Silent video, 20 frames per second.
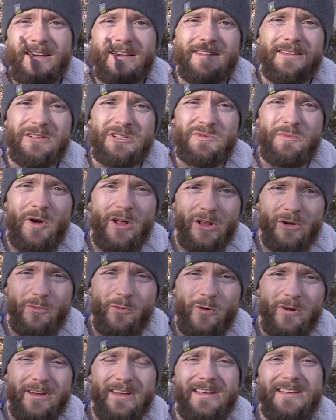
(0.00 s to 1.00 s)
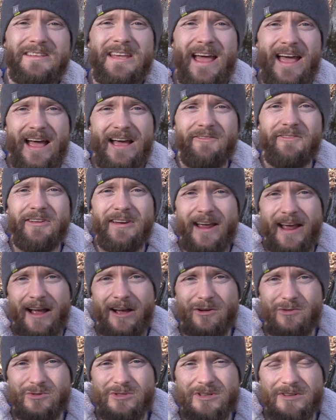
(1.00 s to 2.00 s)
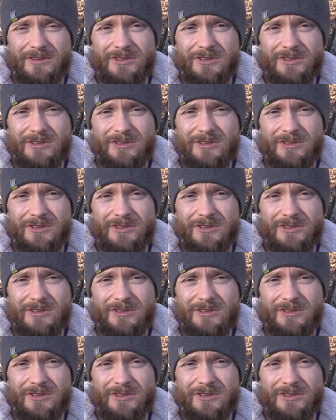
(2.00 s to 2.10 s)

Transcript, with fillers: The smaller one is 1/2 ounce.